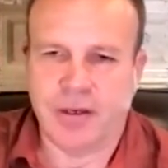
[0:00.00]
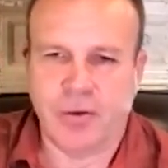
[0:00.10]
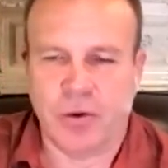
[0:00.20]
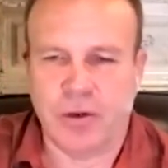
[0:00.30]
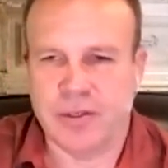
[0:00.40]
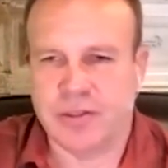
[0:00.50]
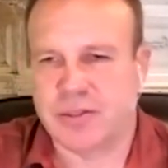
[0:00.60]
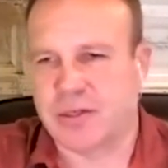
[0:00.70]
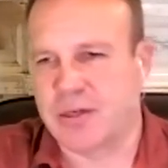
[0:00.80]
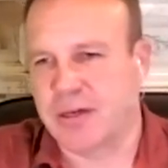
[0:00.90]

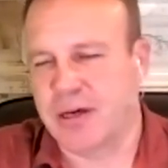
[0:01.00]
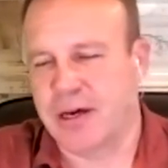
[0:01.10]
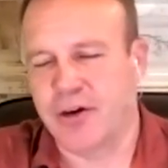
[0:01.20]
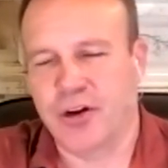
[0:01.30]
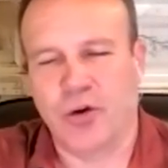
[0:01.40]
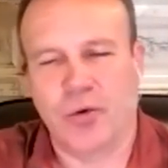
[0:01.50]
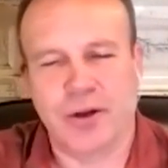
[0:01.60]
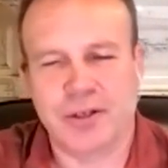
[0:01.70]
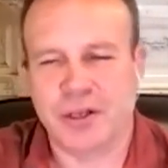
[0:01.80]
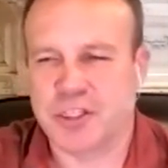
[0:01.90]
was, I don't know,
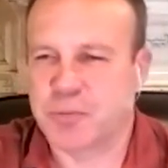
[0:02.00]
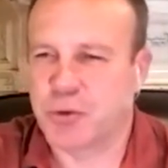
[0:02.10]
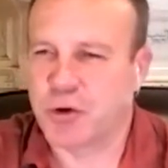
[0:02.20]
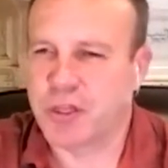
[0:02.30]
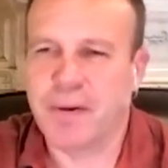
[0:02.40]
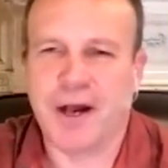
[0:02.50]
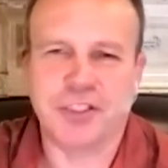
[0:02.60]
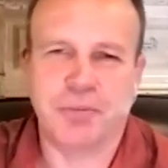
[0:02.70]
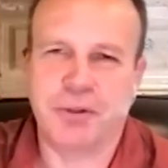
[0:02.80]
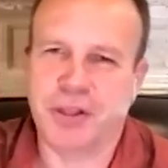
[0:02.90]
exploring the
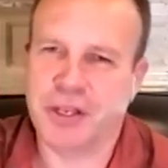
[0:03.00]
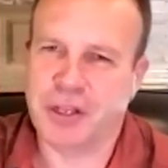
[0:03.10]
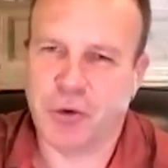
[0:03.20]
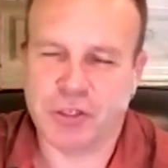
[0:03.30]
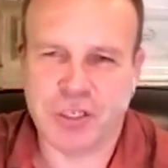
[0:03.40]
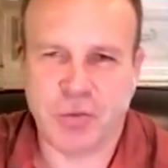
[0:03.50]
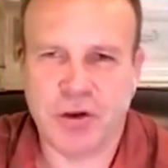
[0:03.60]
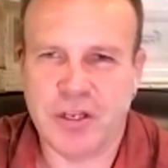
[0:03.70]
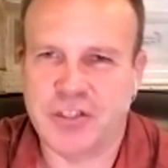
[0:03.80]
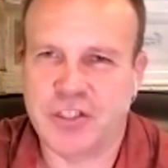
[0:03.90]
possibility, or
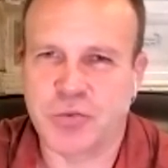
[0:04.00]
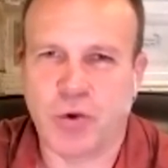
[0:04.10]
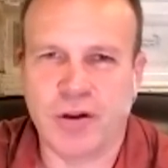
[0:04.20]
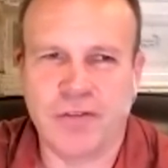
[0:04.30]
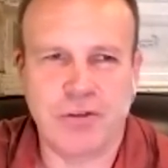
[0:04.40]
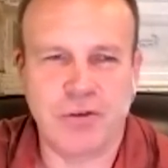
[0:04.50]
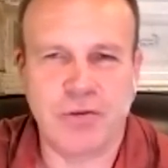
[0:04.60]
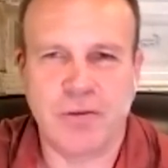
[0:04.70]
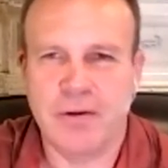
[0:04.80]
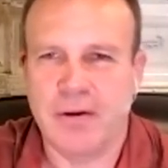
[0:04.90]
someone that just wanted to